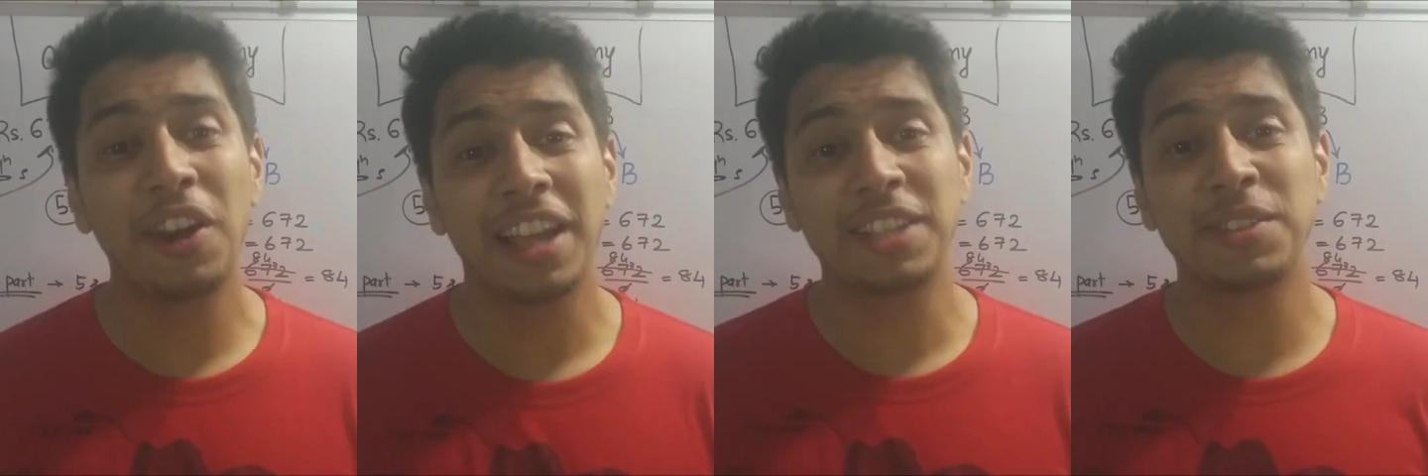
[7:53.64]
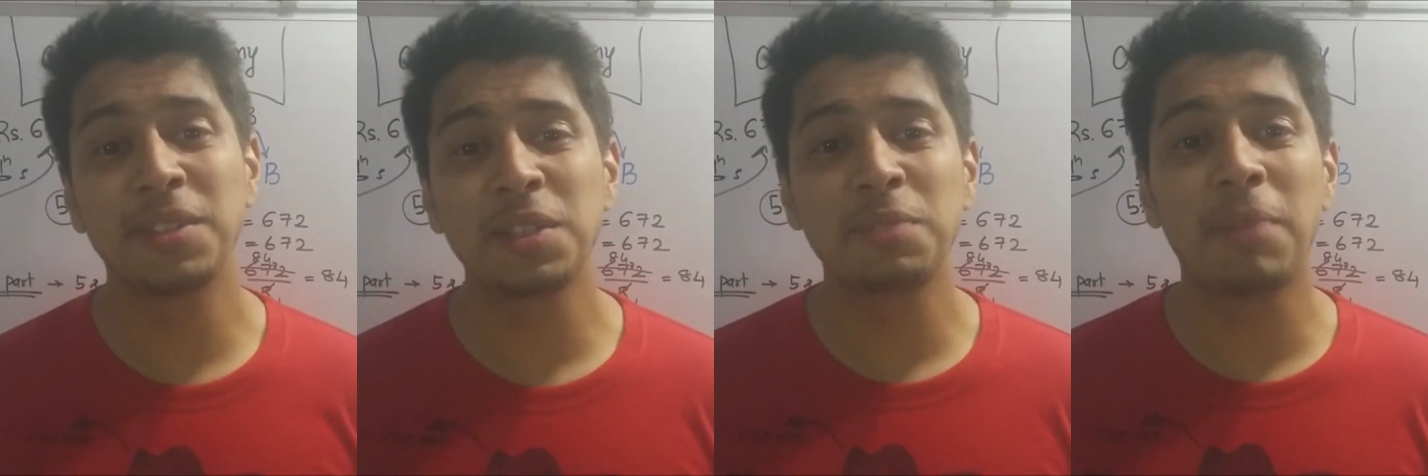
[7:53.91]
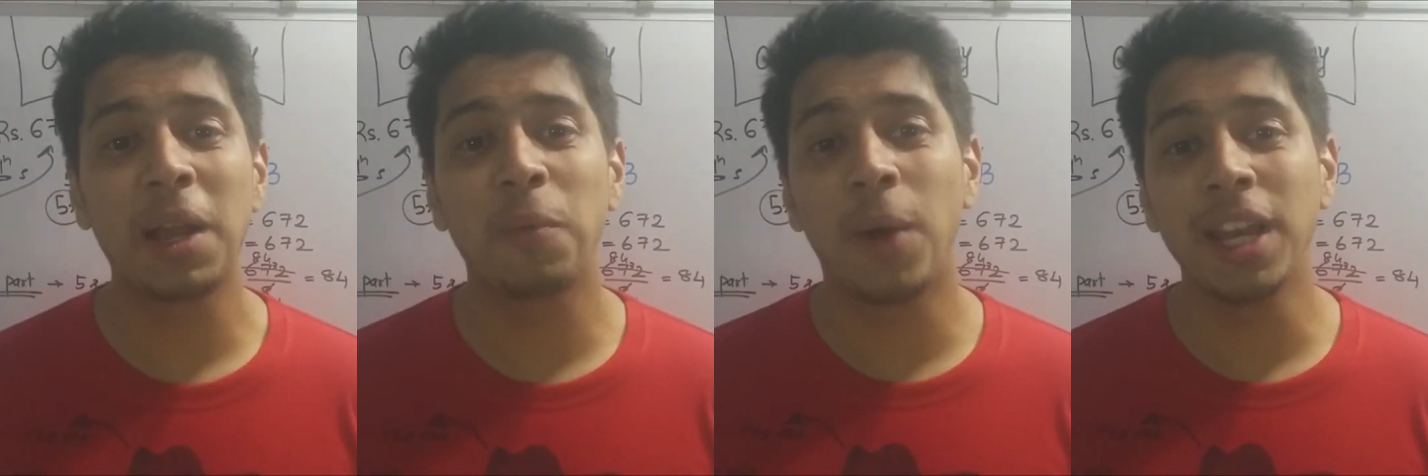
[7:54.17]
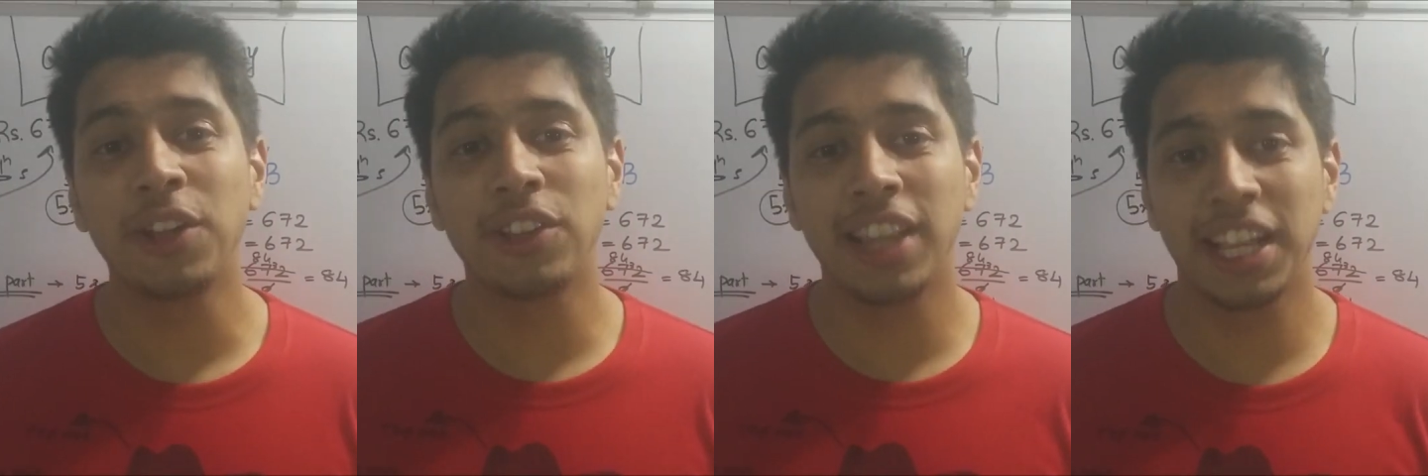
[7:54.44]
All right, so this is part
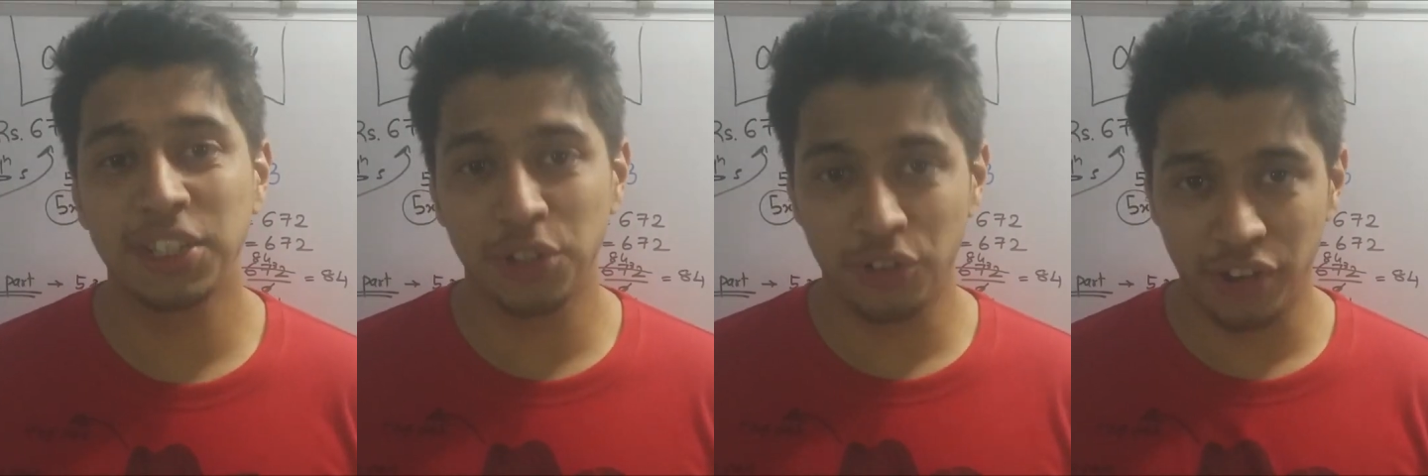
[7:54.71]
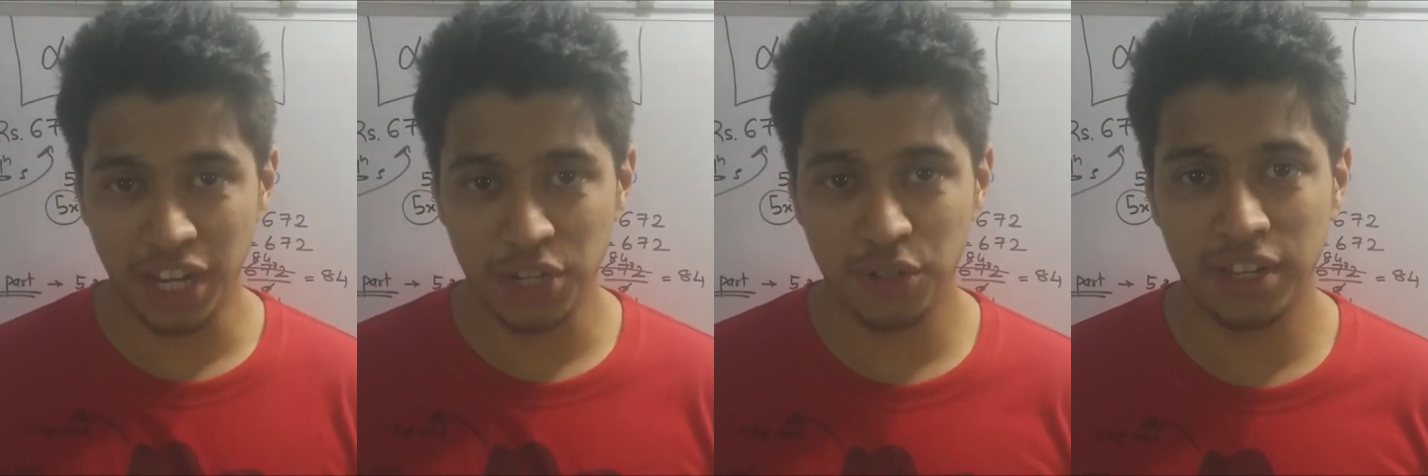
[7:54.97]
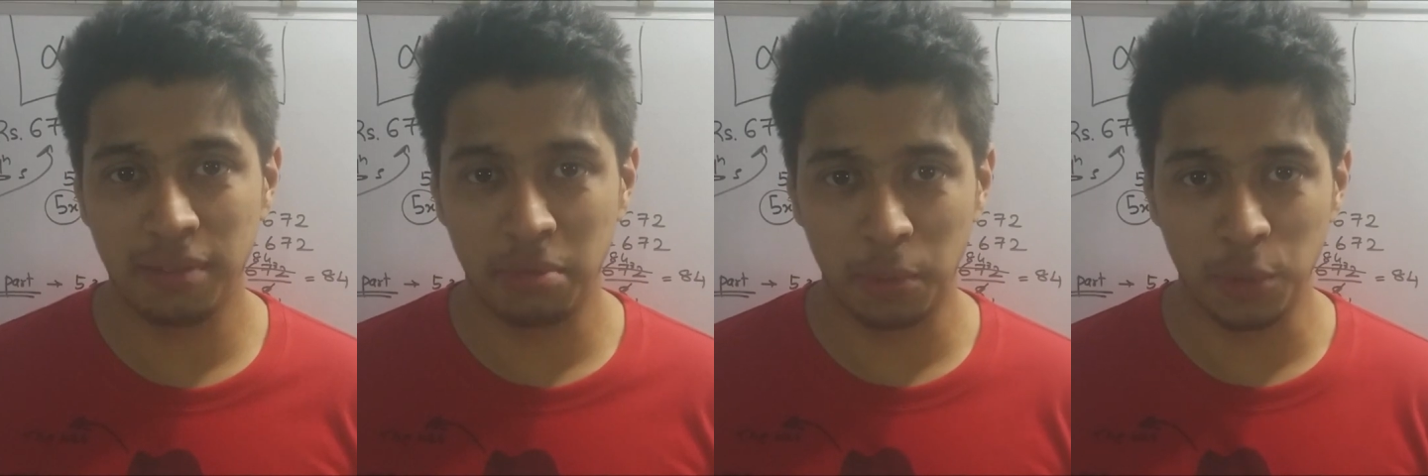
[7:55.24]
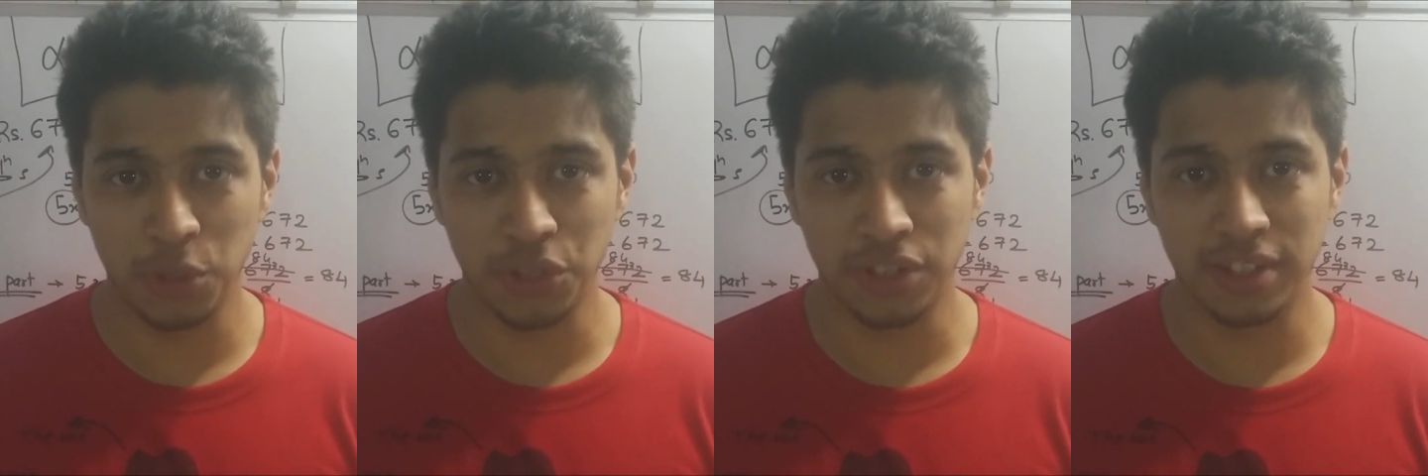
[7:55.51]
one on lecture on ratios and
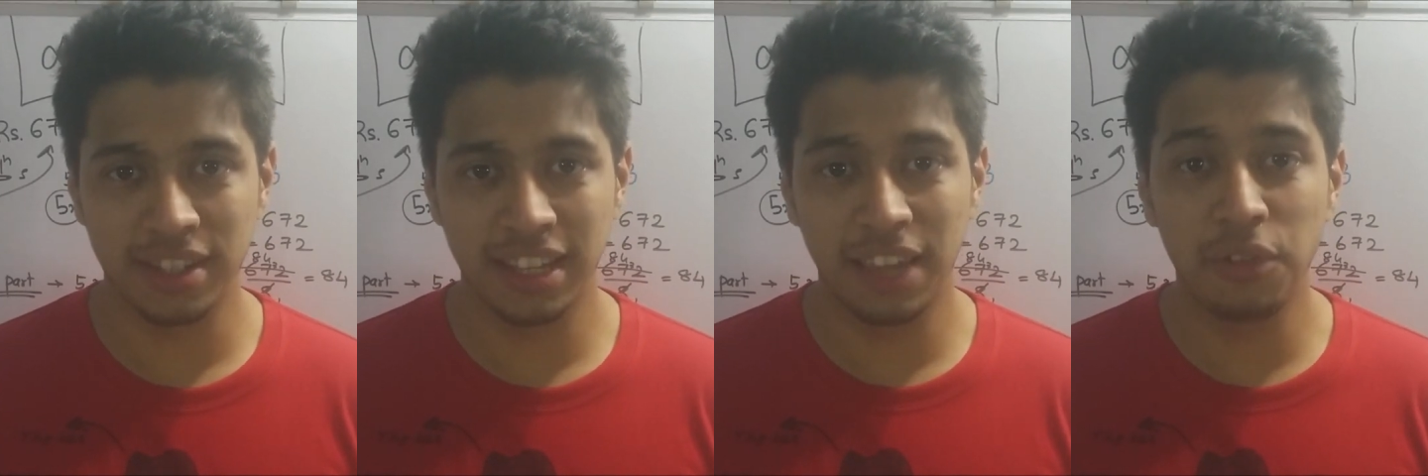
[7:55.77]
proportions.